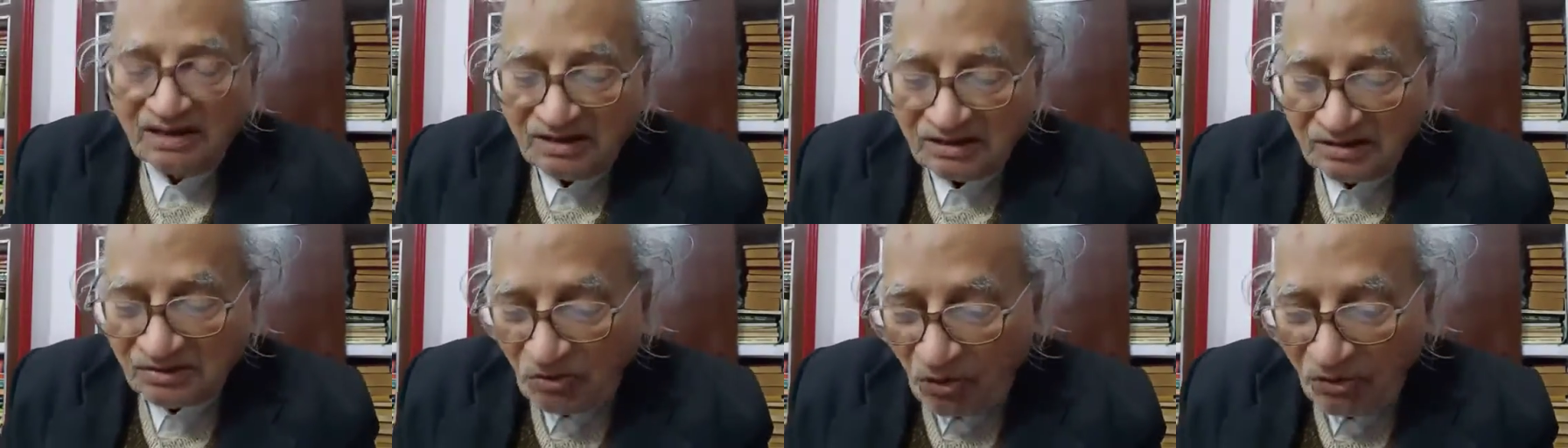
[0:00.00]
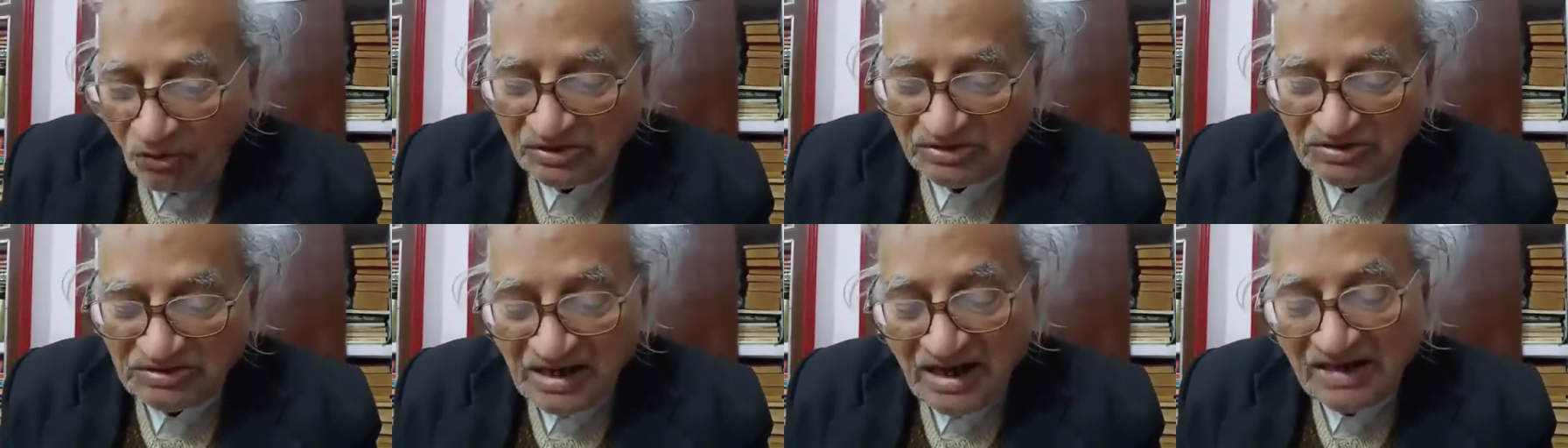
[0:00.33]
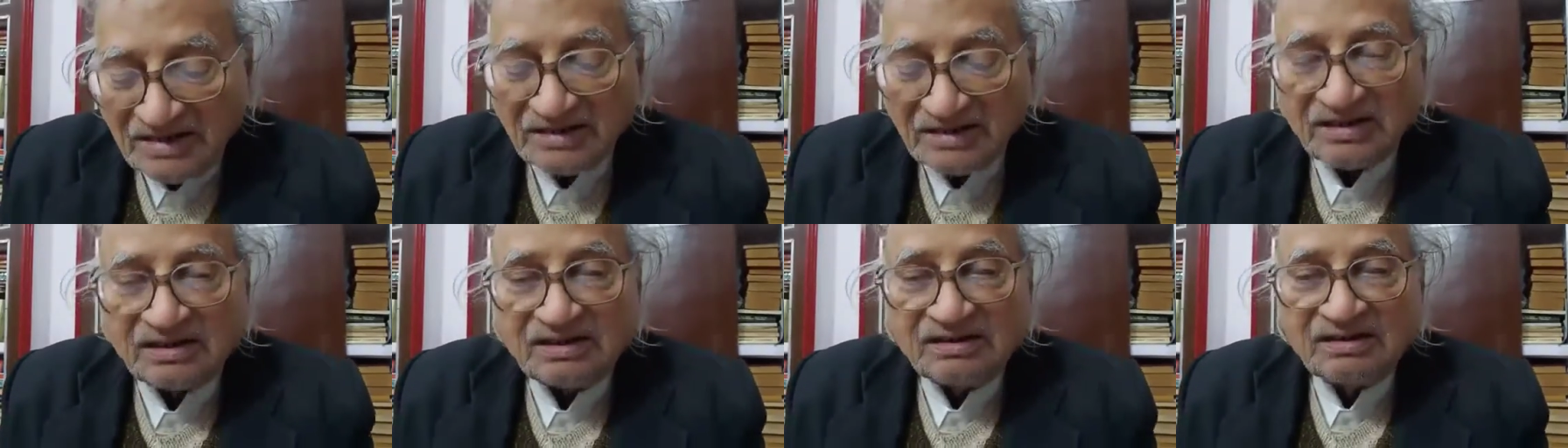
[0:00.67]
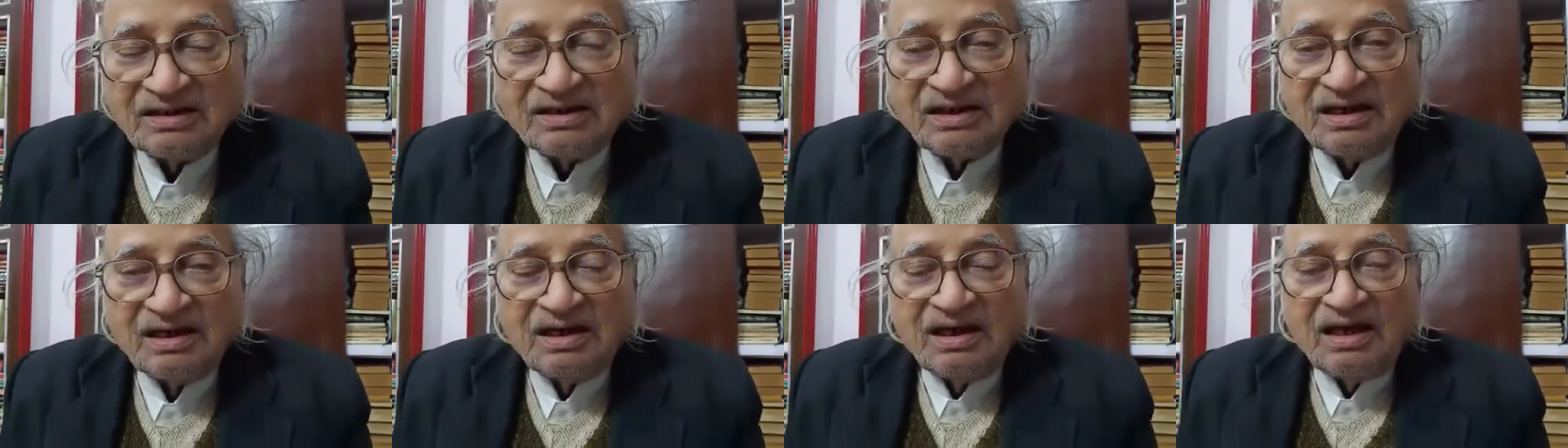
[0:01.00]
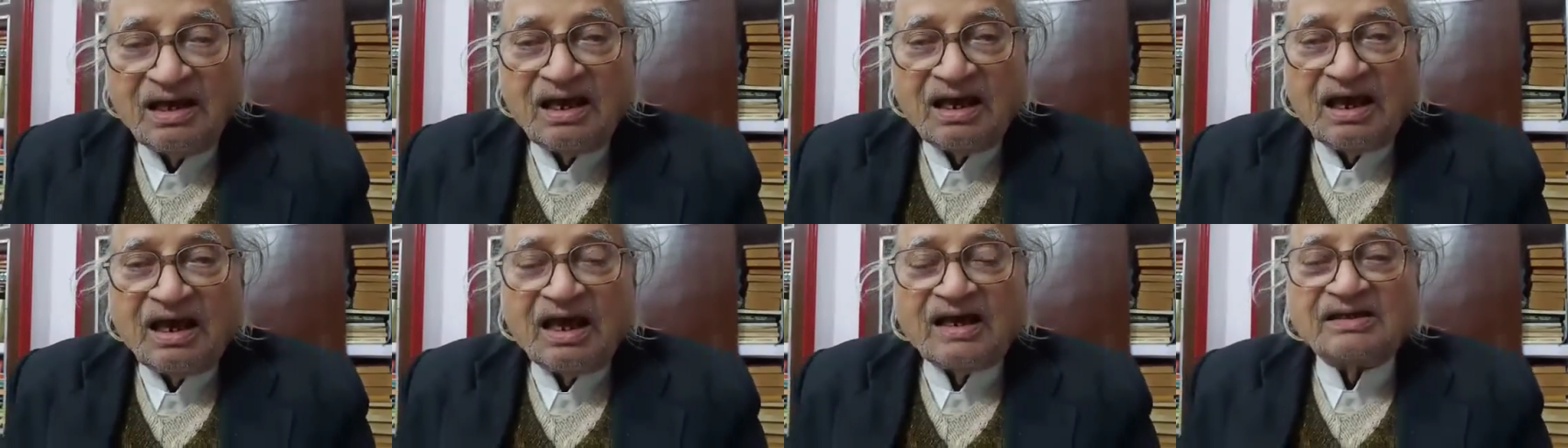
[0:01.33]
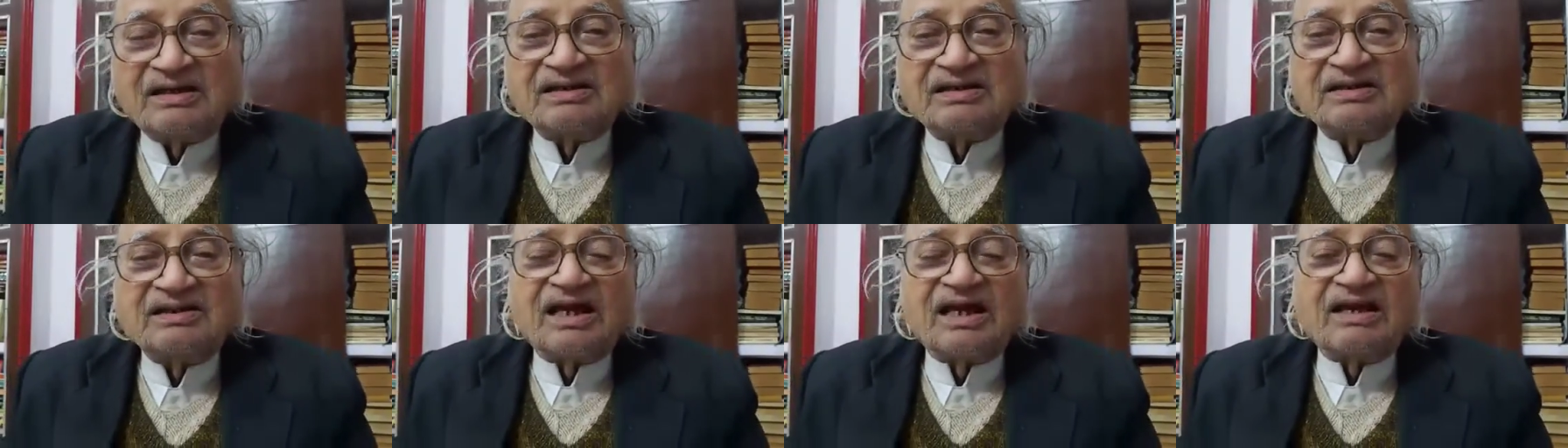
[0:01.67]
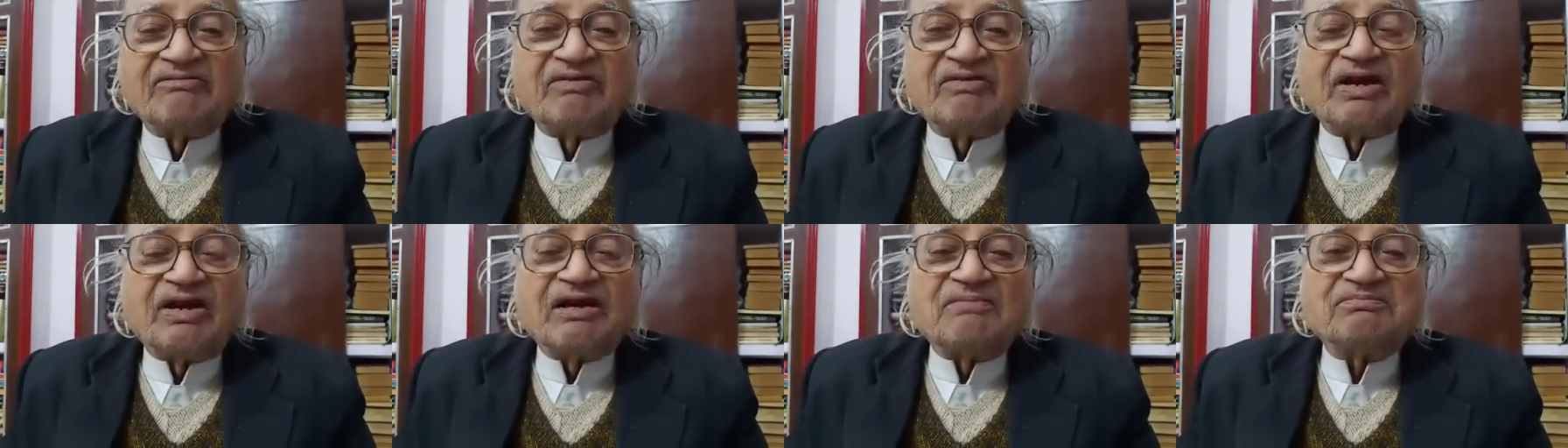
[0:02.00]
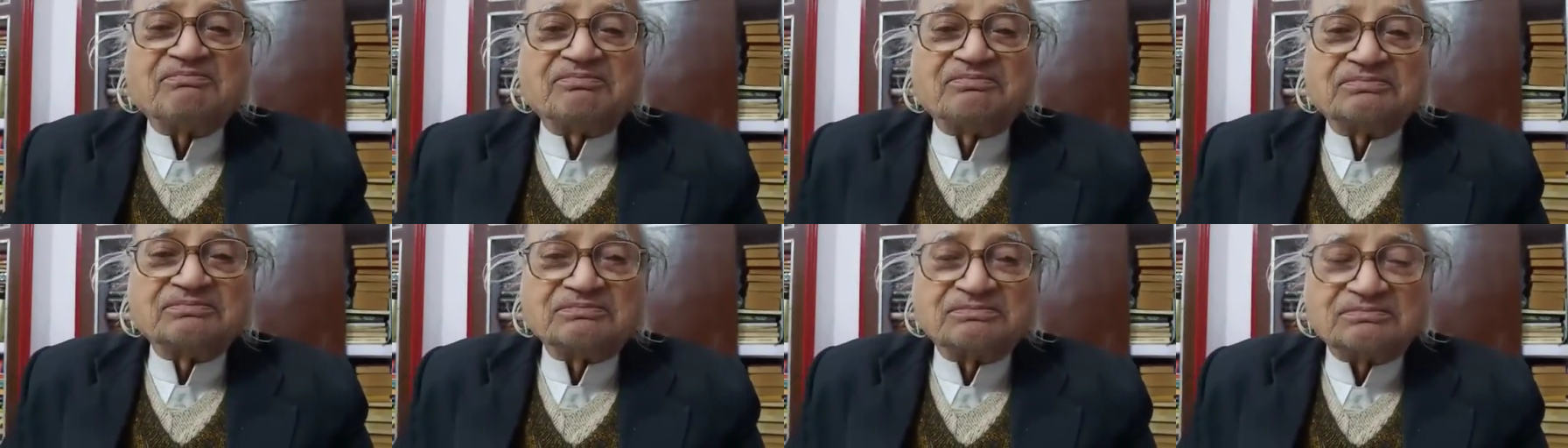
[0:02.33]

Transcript: got his letter, and in the envelope,